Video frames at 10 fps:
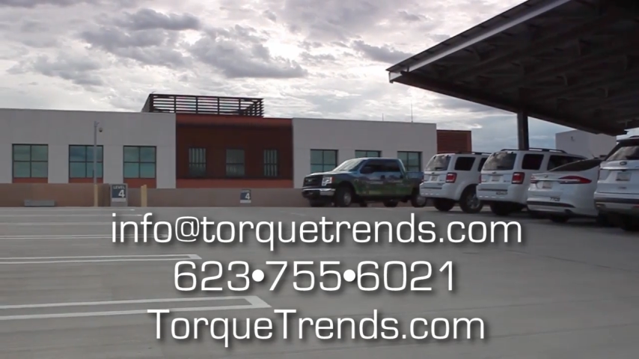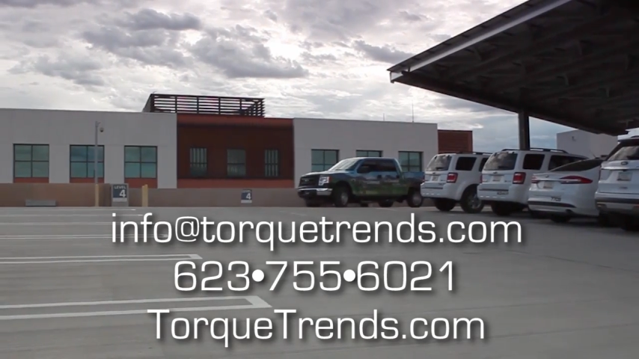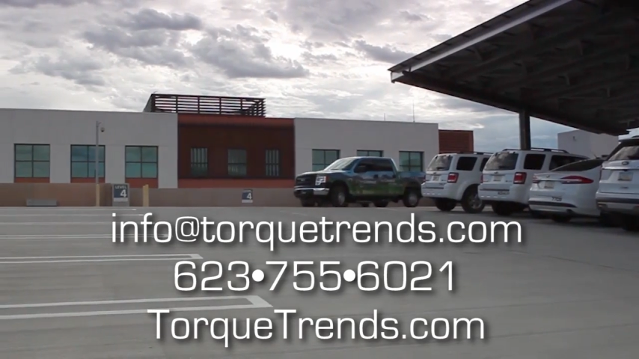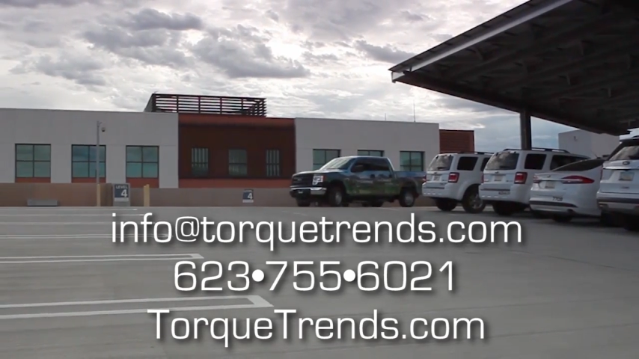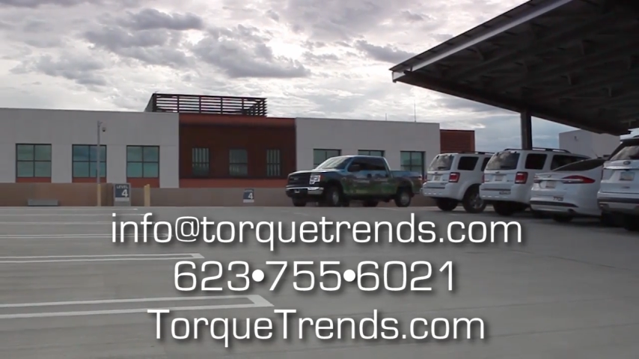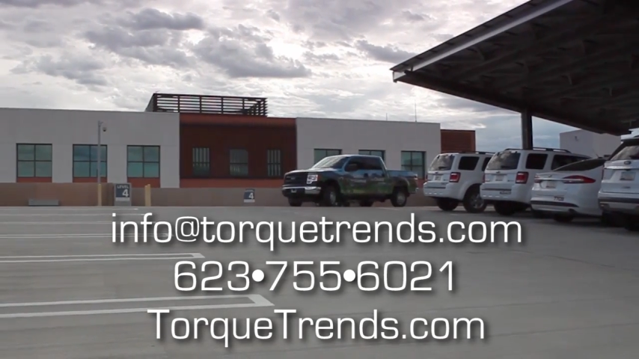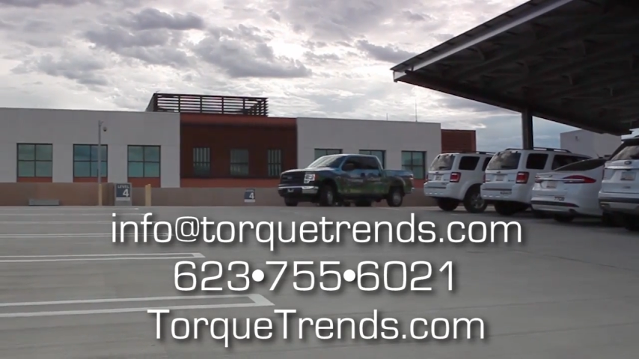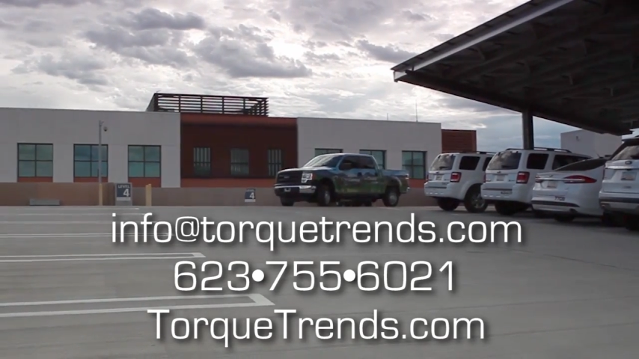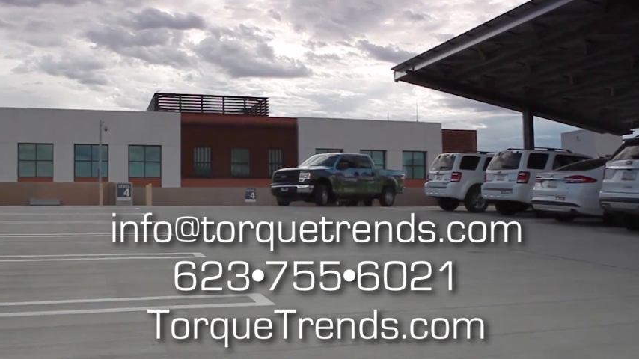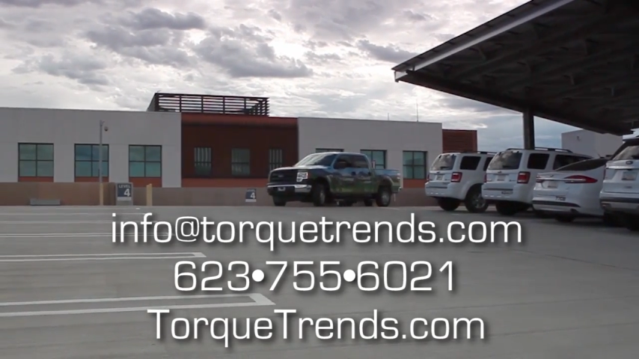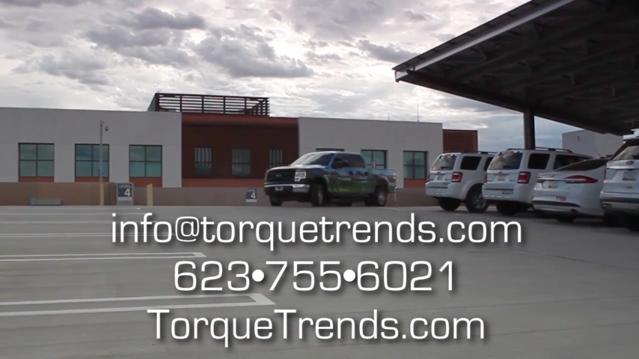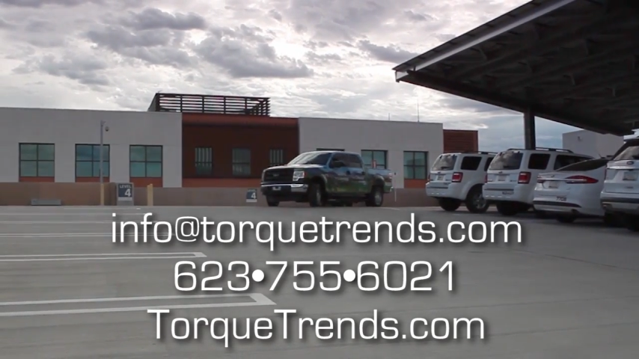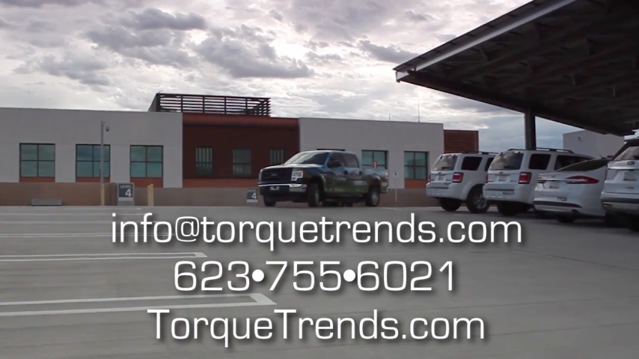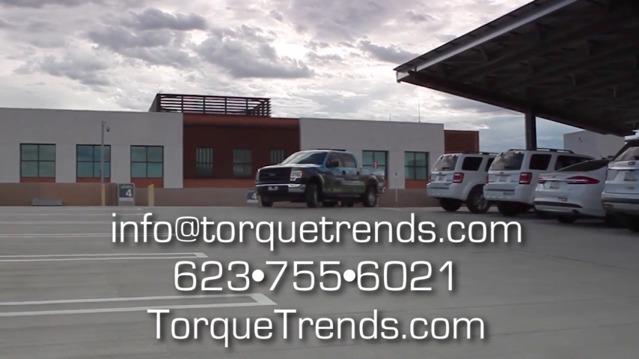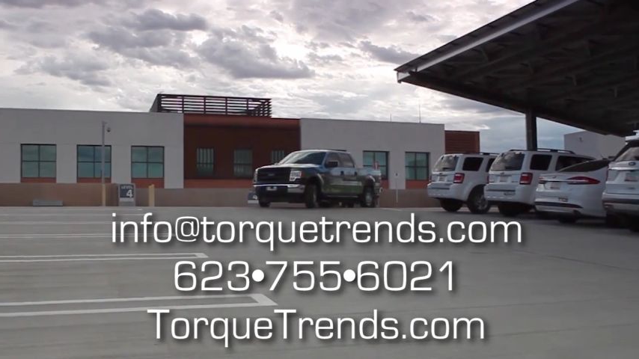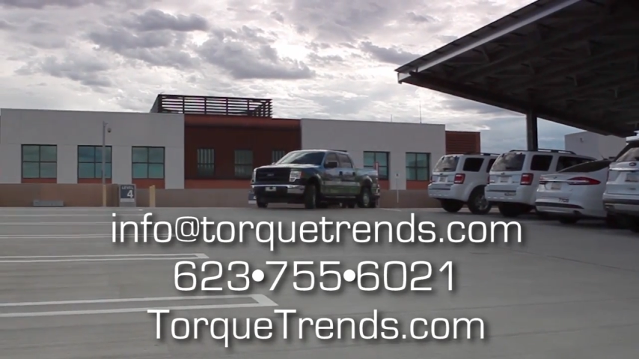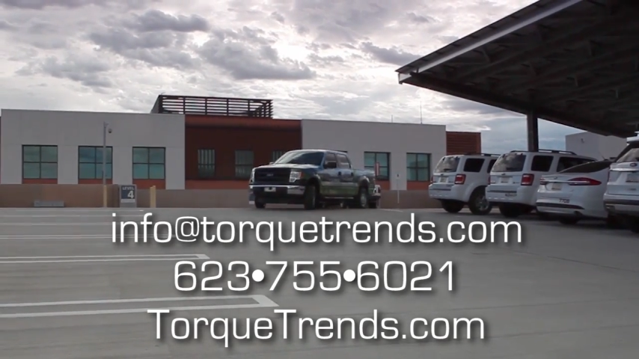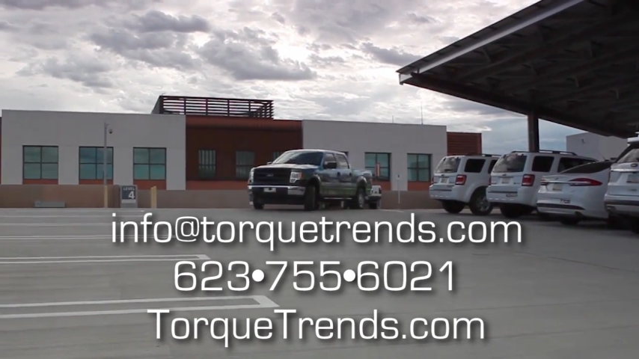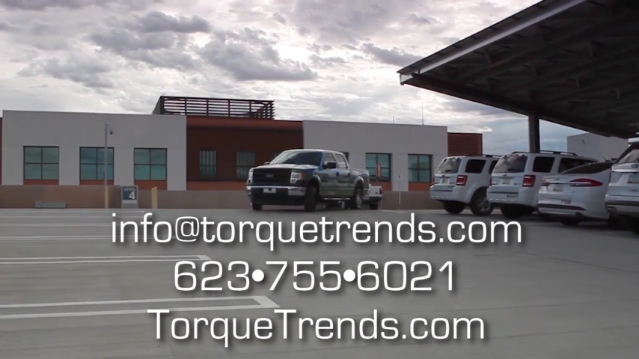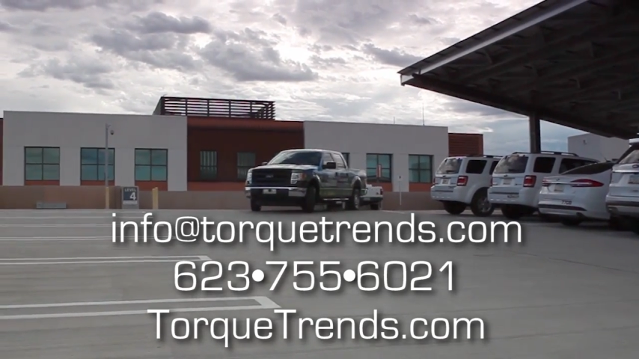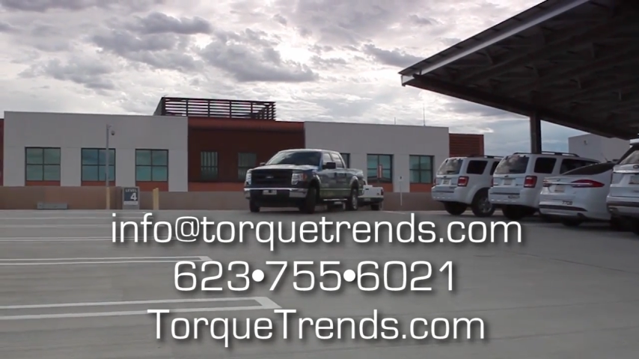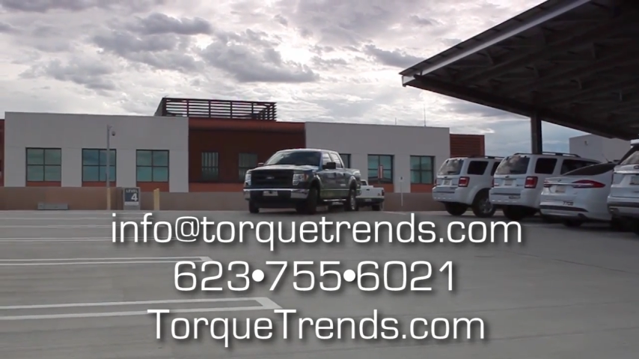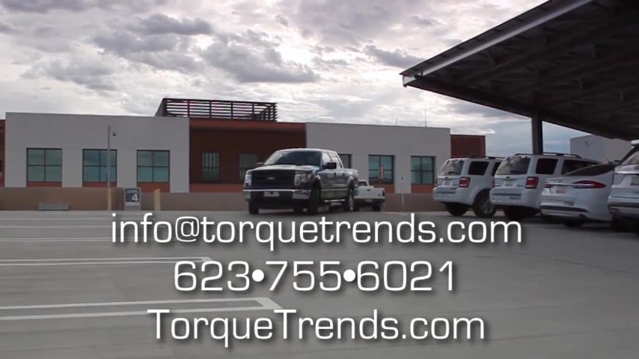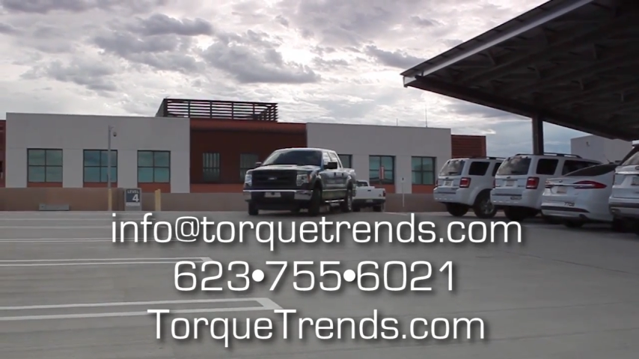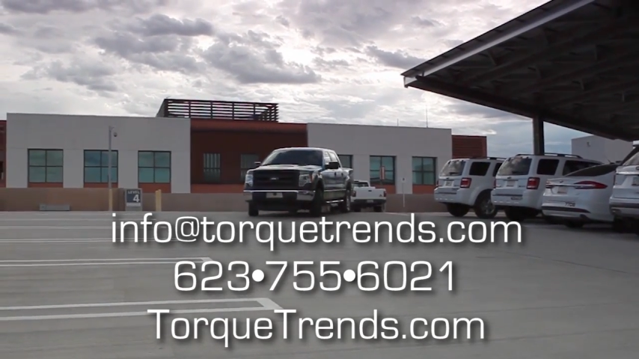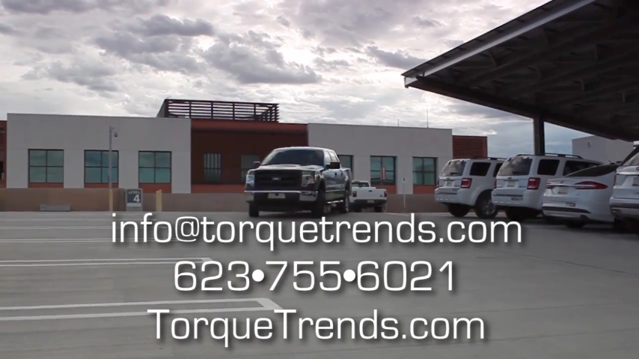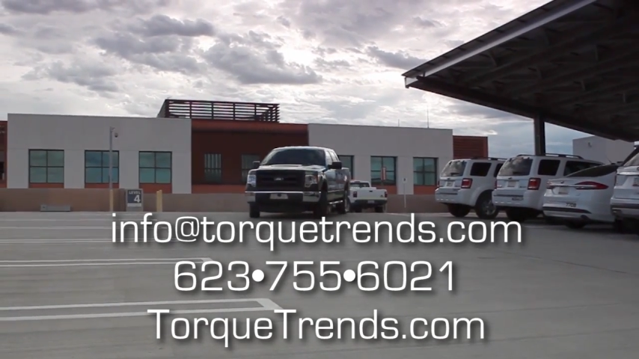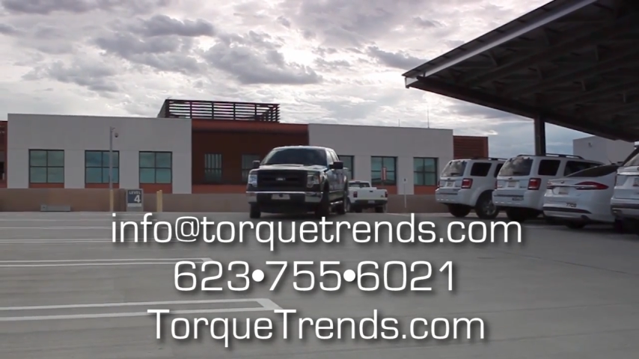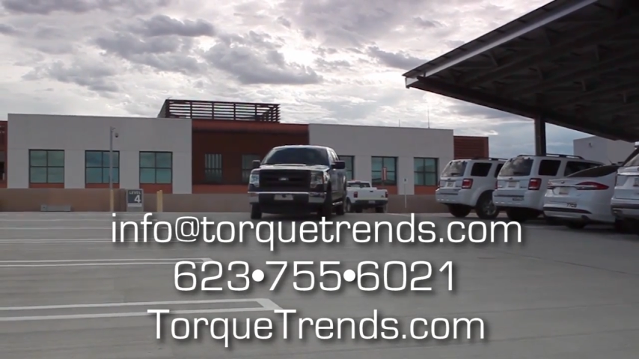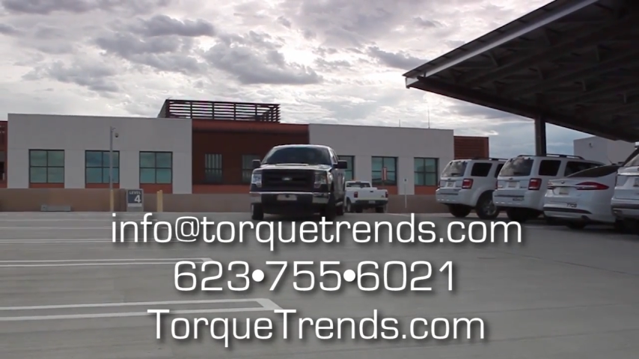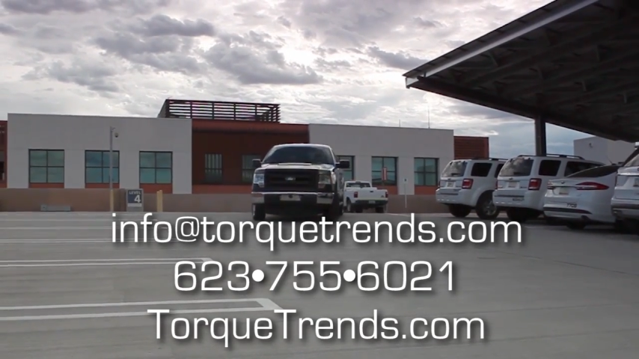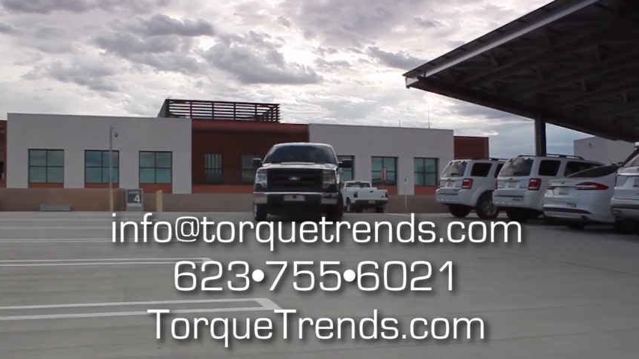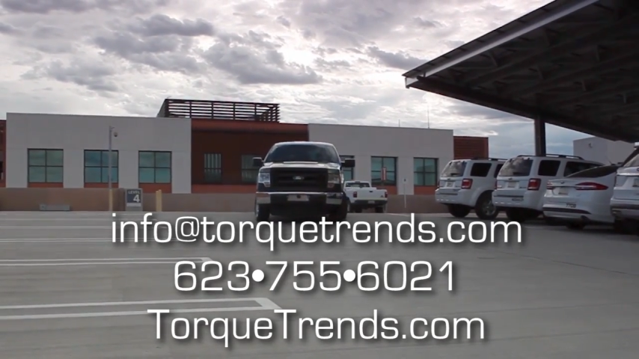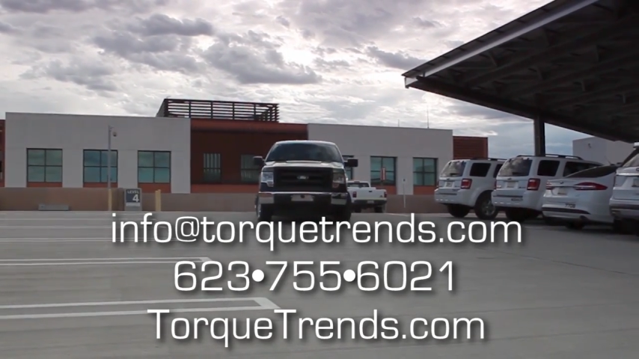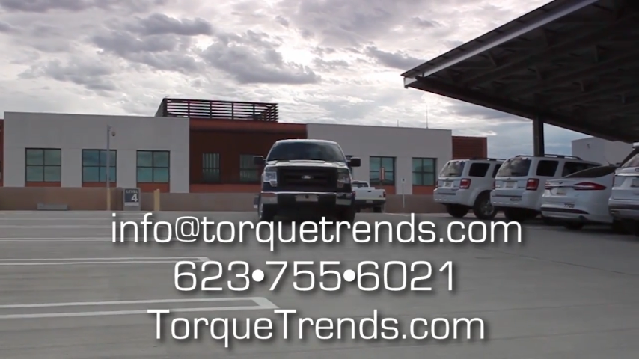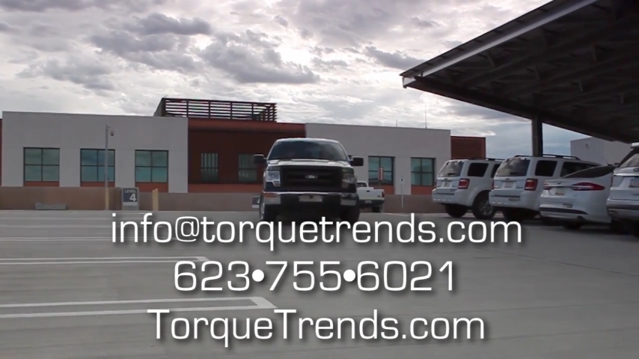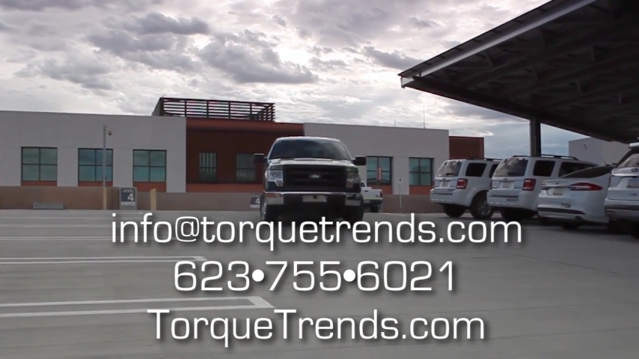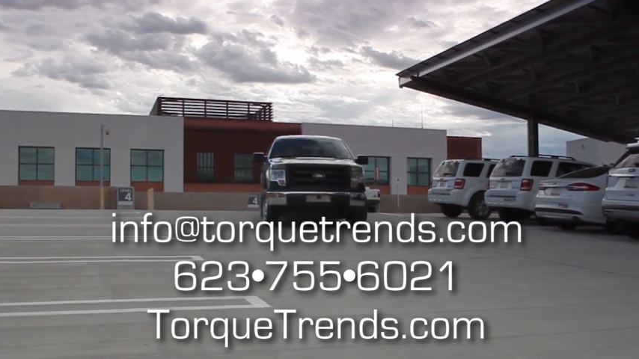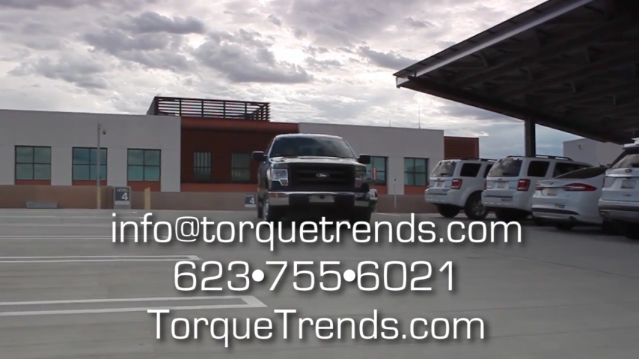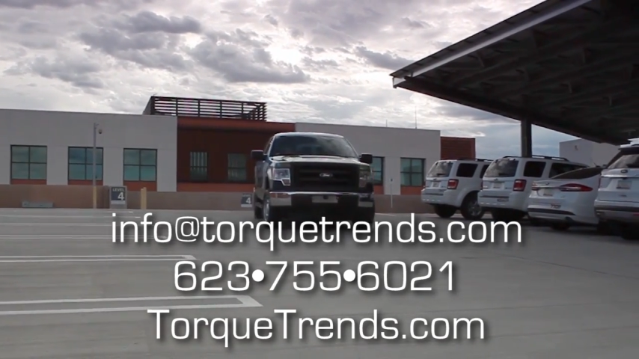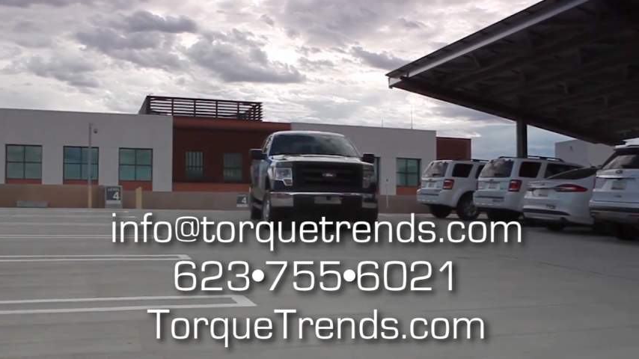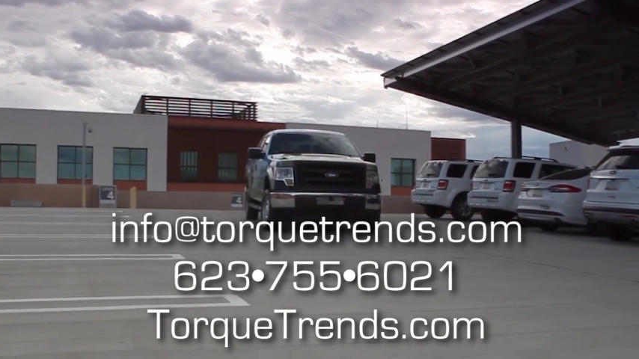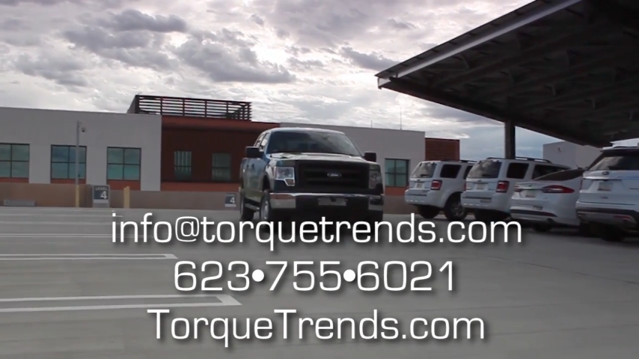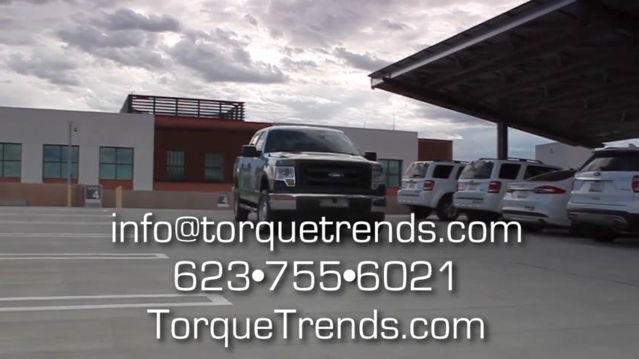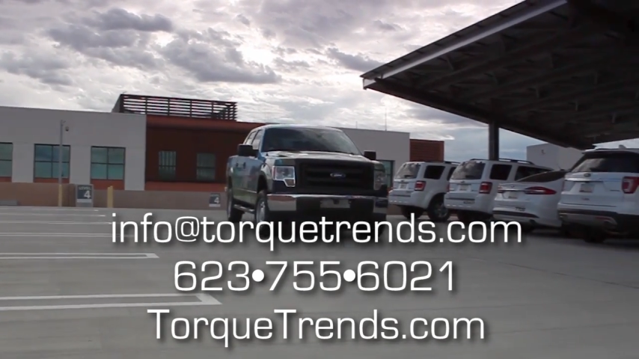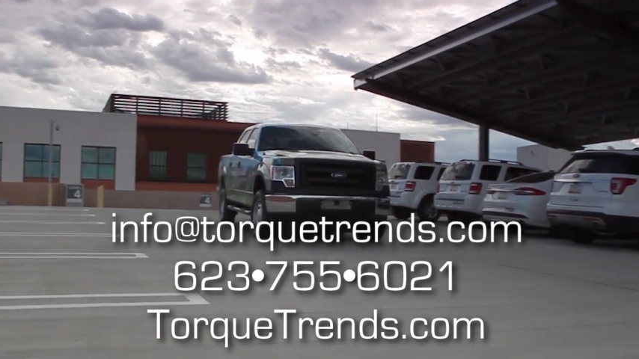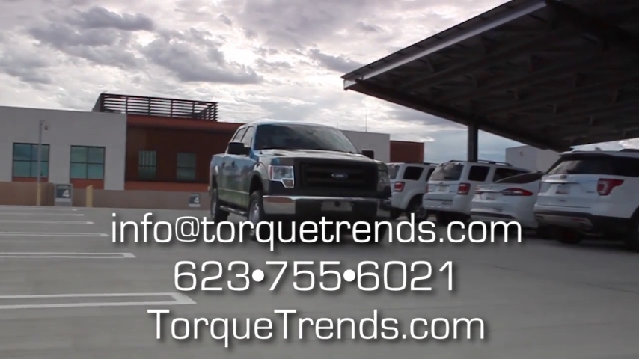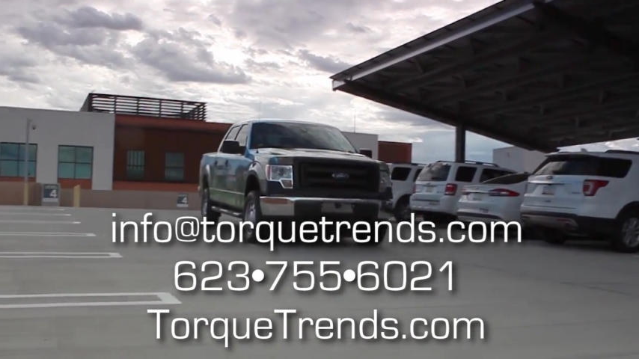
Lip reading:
[unreadable: no face in view]